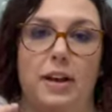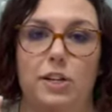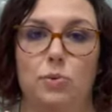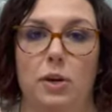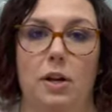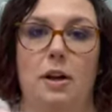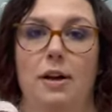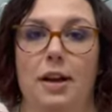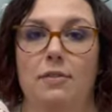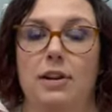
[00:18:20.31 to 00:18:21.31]
I just want to
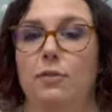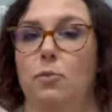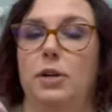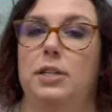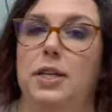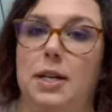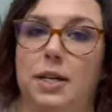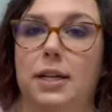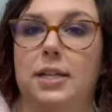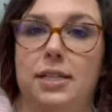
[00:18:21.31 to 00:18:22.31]
hug. I've never wanted to
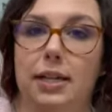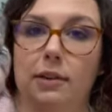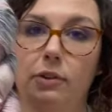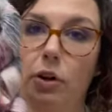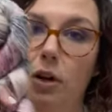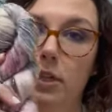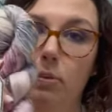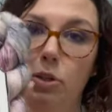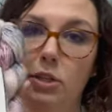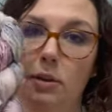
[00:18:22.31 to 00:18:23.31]
hug a skein of yarn as
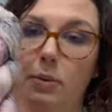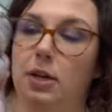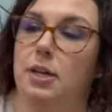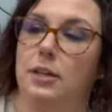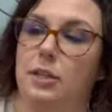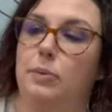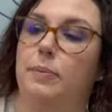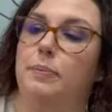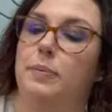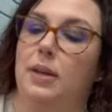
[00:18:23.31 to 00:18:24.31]
much as I want to hug this
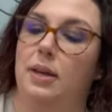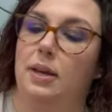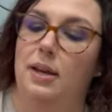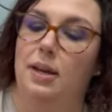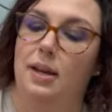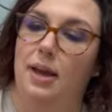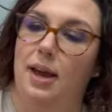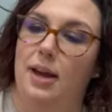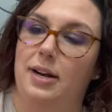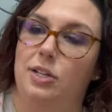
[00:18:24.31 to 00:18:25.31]
one.
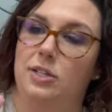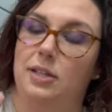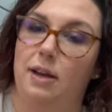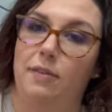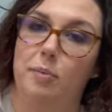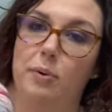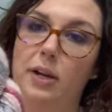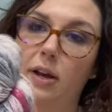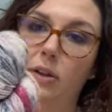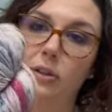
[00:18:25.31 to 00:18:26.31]
And I just love the pretty
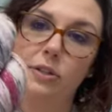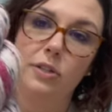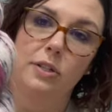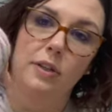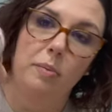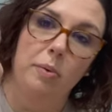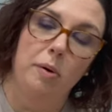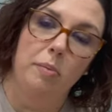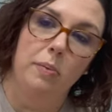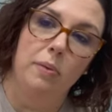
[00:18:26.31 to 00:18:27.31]
colors. The
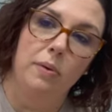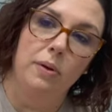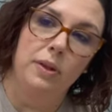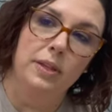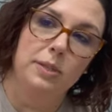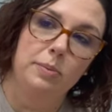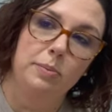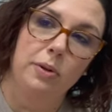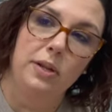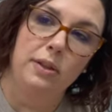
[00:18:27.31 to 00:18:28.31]
purple, it's
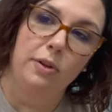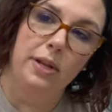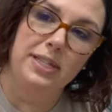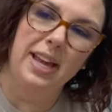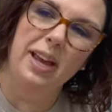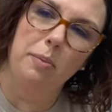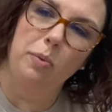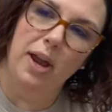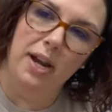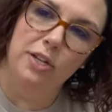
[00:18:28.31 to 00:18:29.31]
probably a little, it's like a
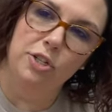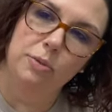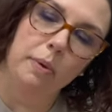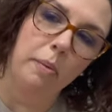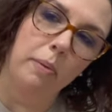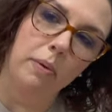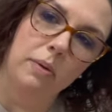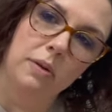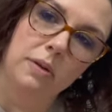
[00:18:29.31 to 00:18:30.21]
reddish purple.